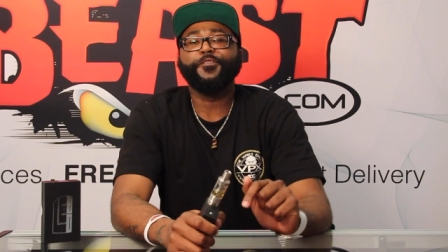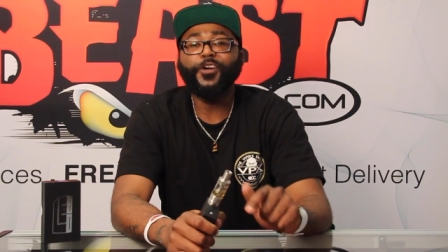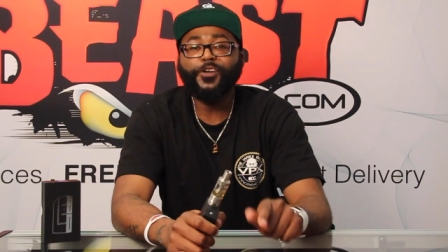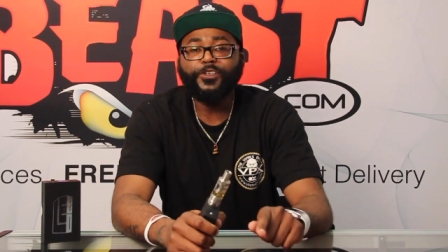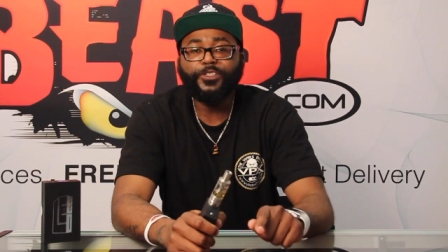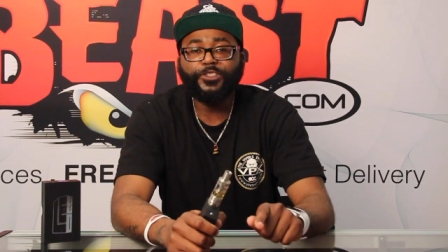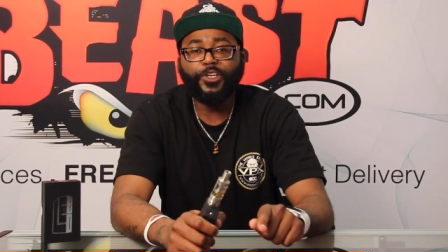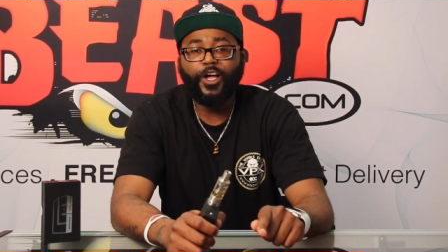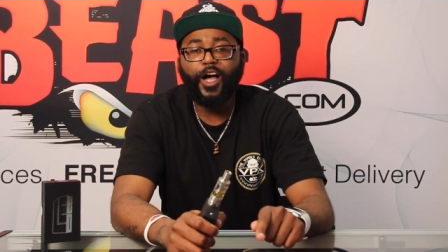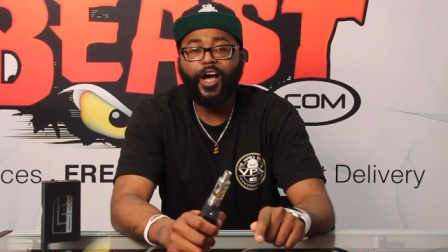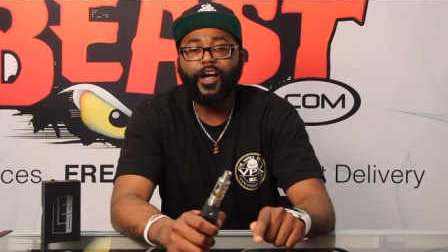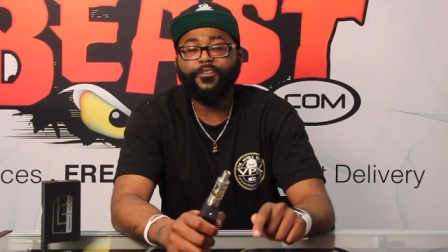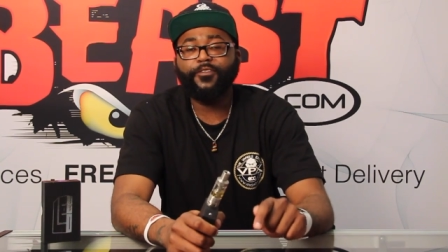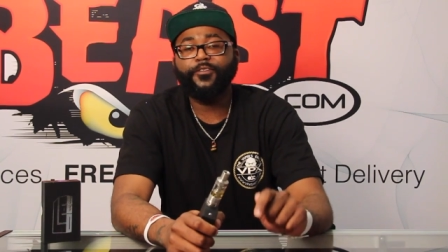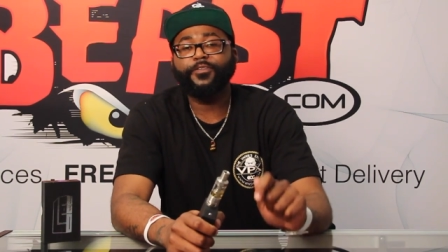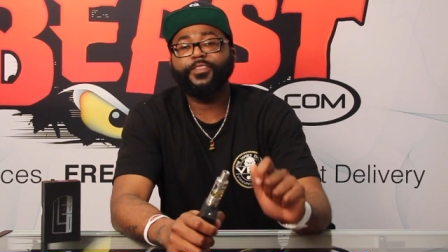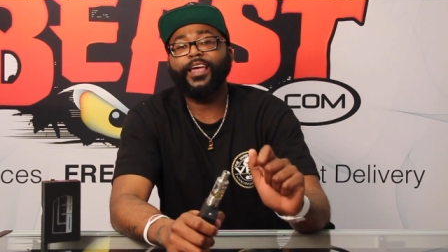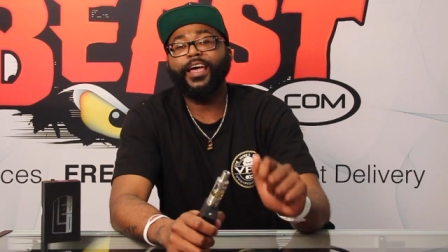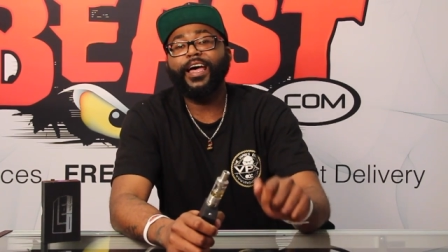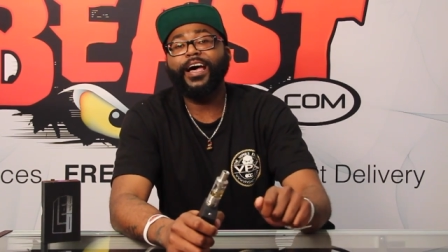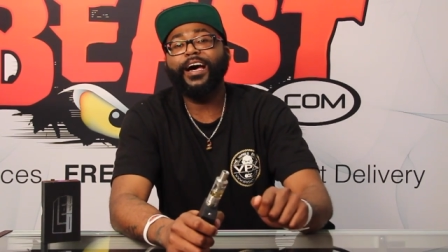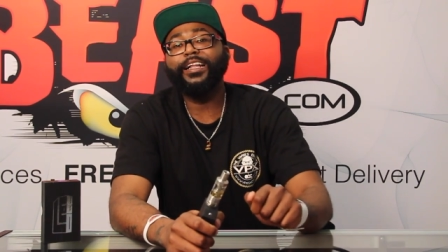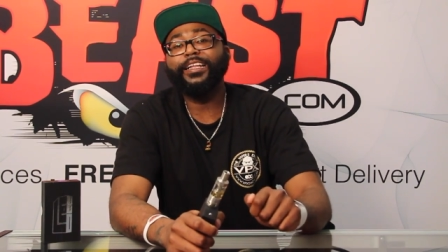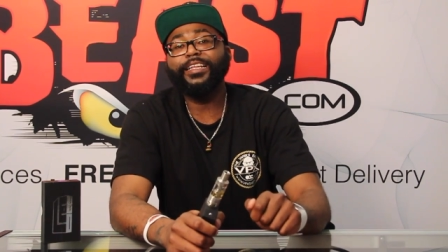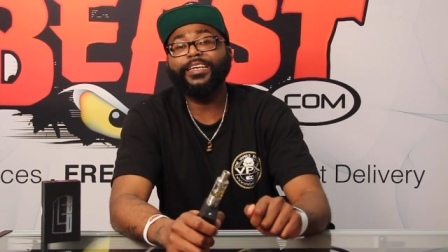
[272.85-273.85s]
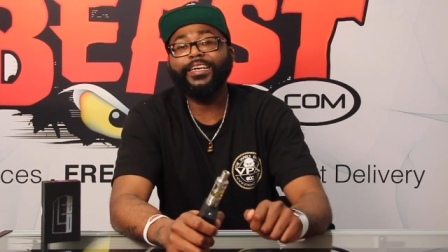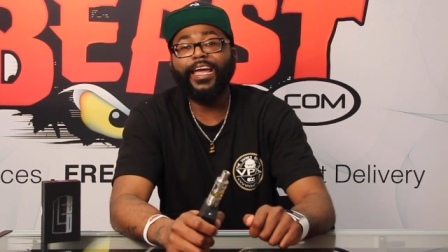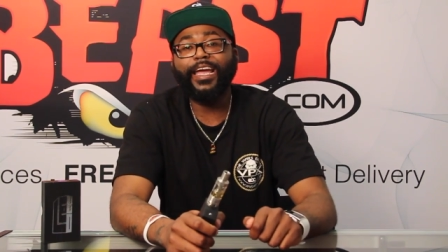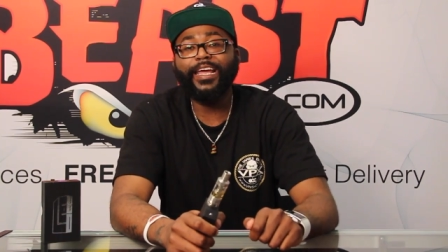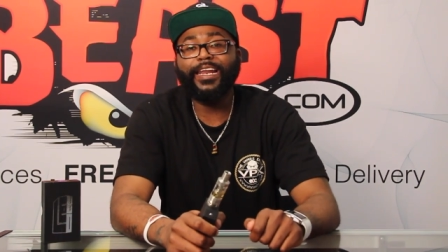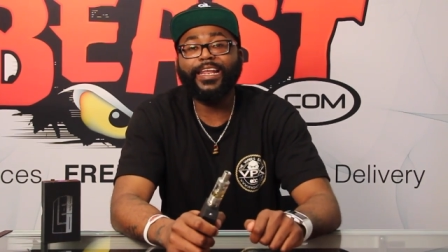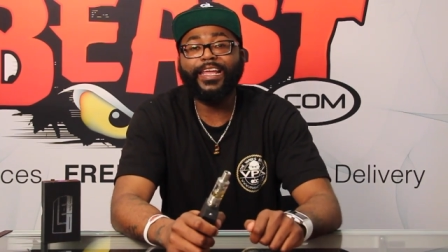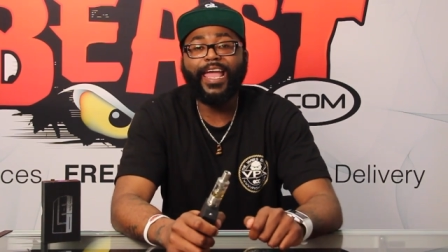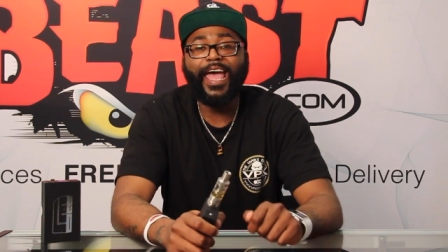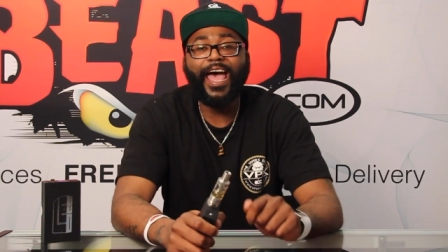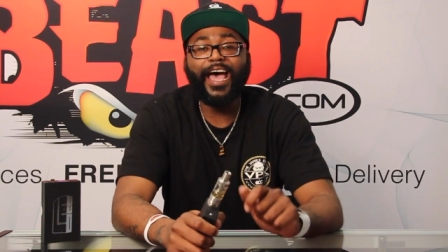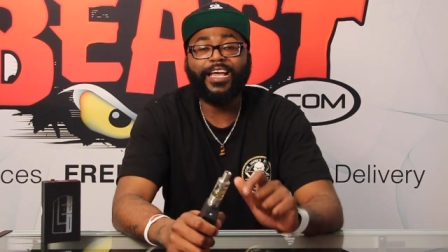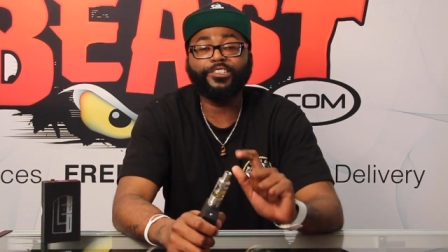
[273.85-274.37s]
First off, the
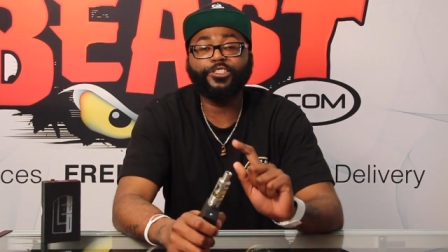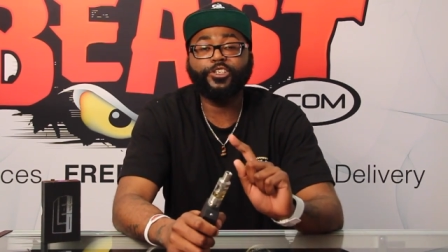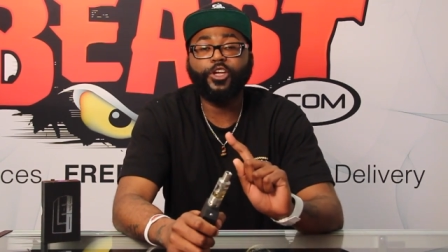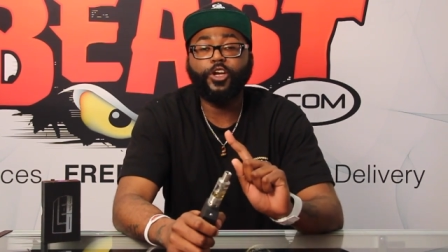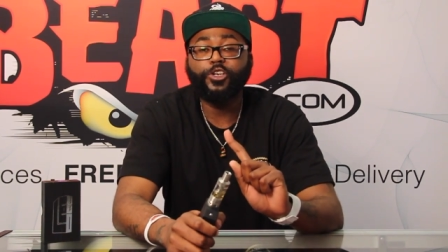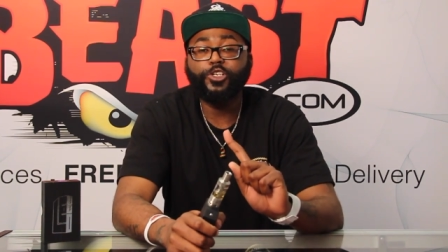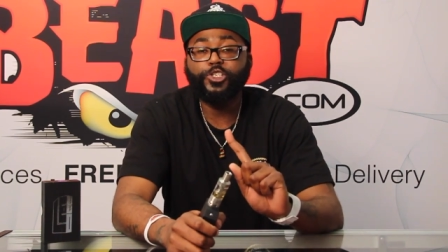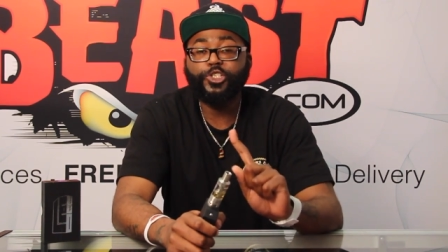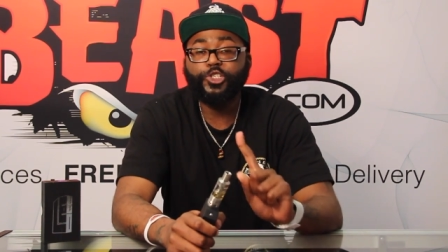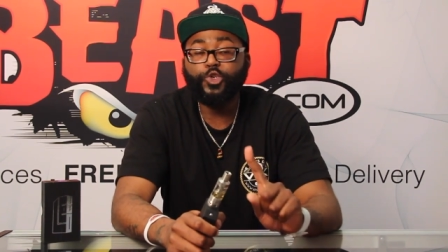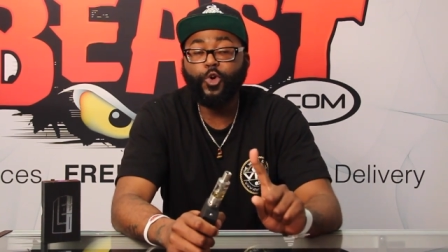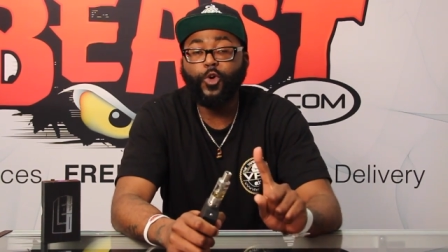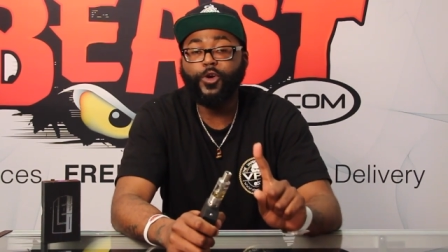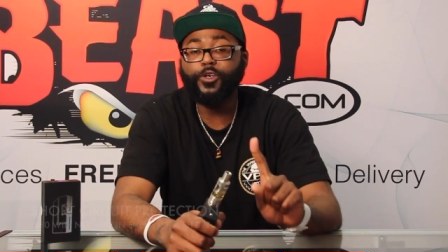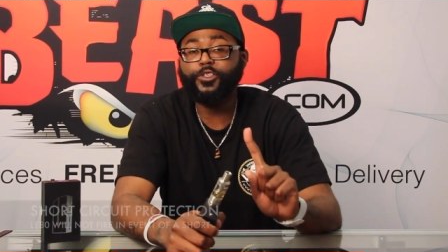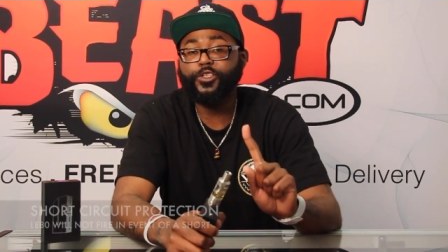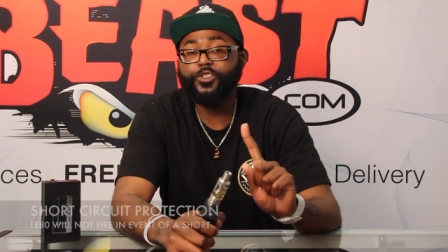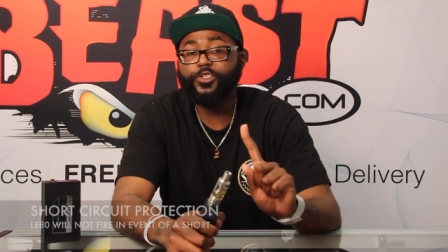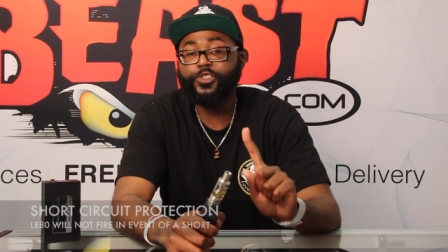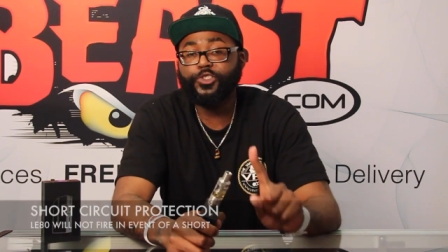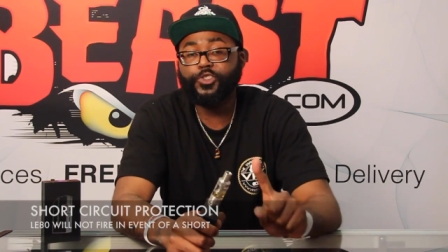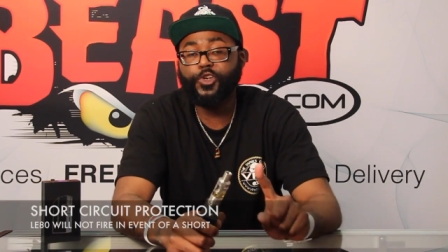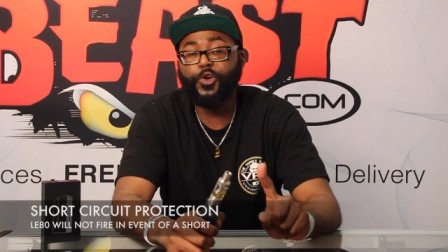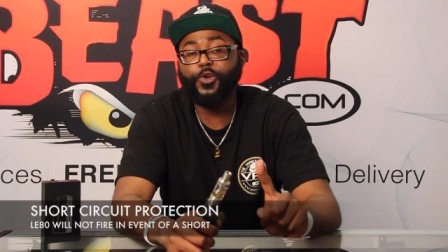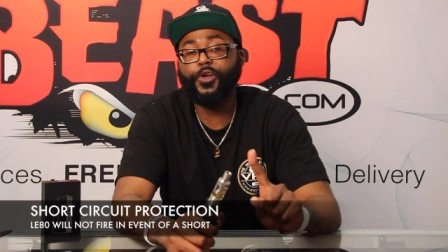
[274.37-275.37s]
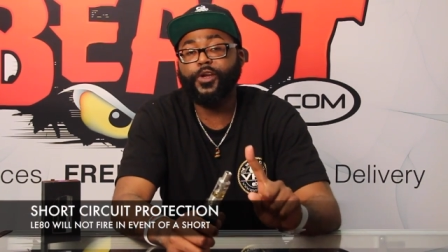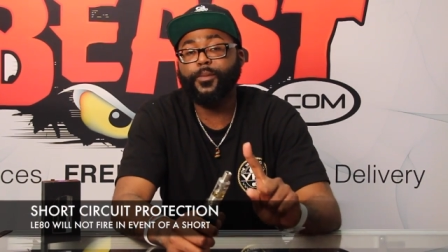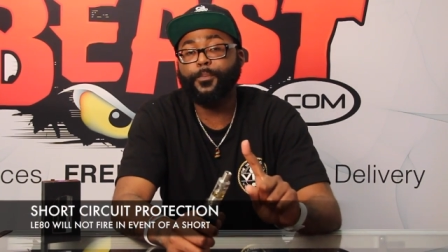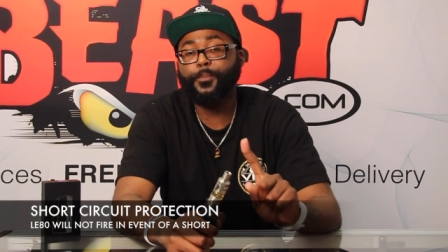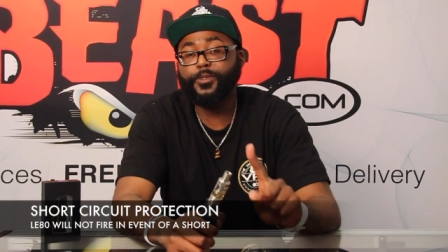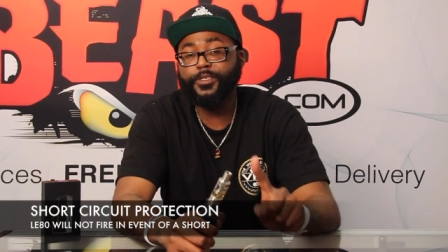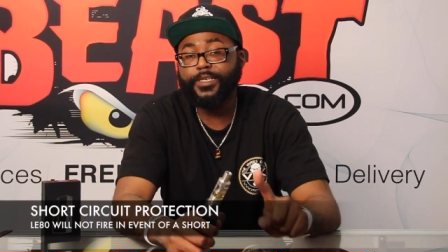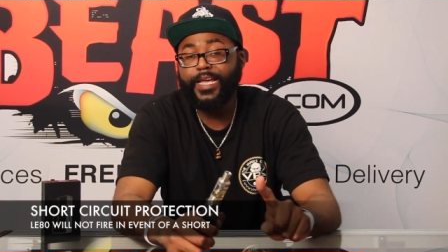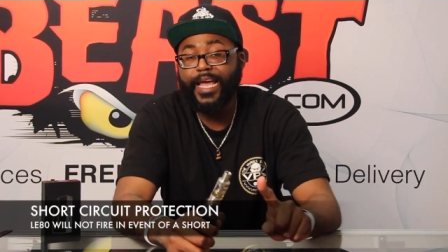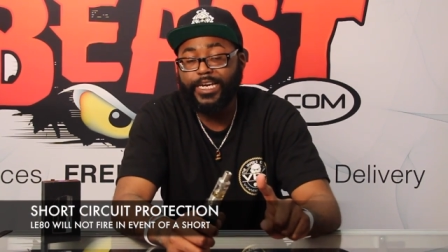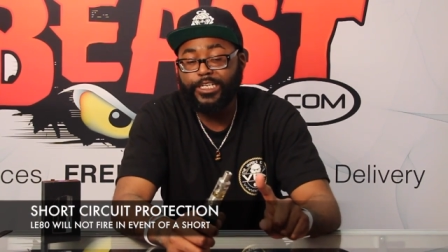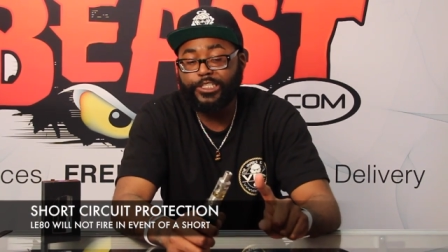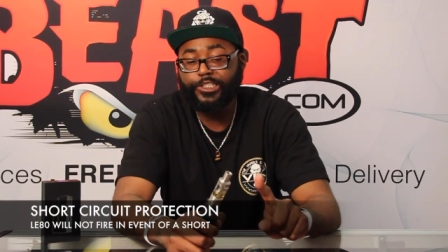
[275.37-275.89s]
LE80 has short circuit
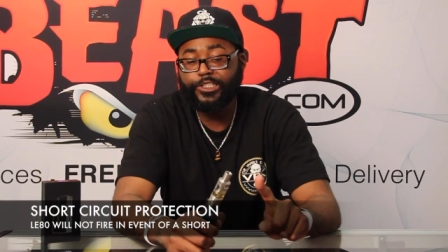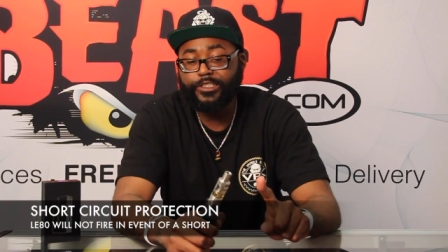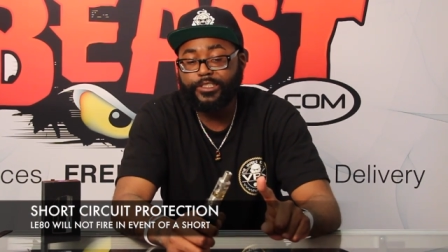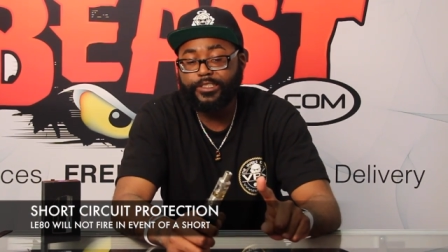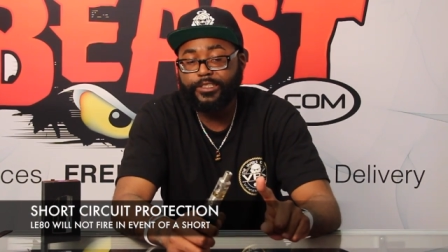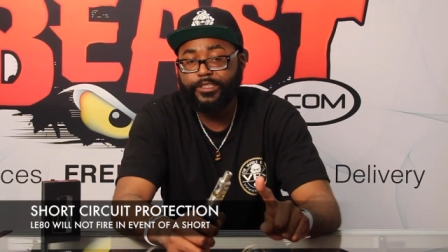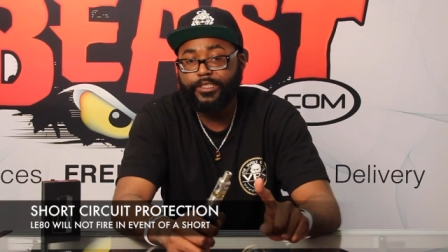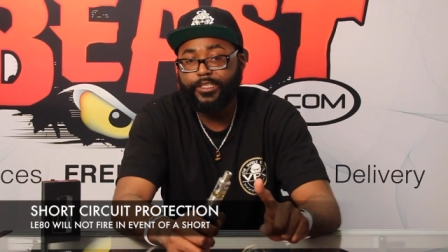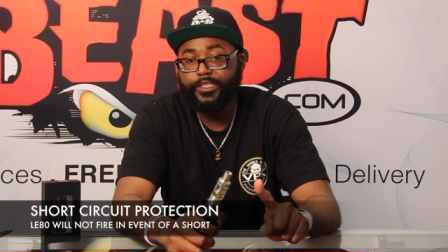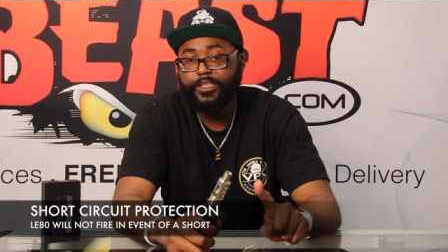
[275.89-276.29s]
protection.